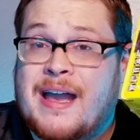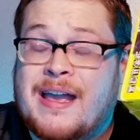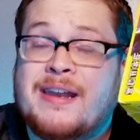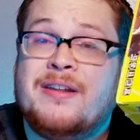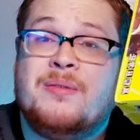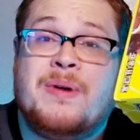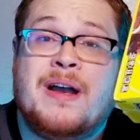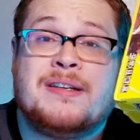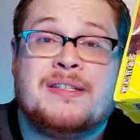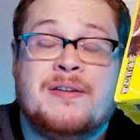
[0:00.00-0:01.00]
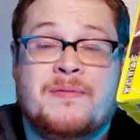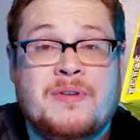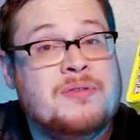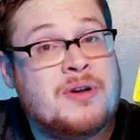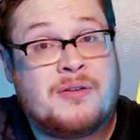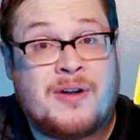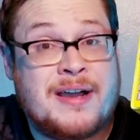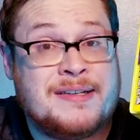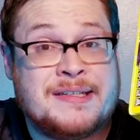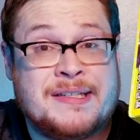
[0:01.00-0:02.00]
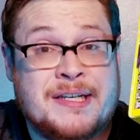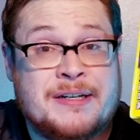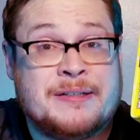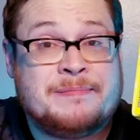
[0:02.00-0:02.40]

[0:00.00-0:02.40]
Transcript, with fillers: got another box of New Dawn Rises here,